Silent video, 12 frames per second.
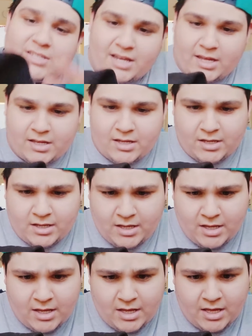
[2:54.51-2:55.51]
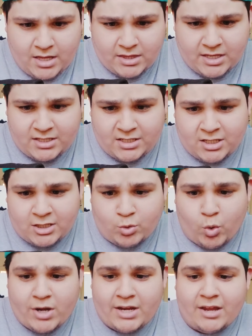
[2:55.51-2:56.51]
it say? This is a
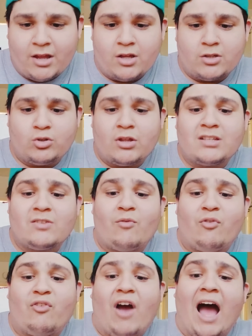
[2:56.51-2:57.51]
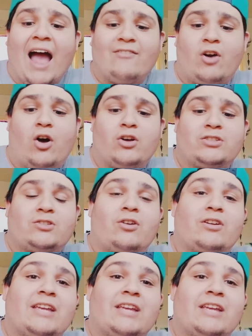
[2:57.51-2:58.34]
2005 All-Star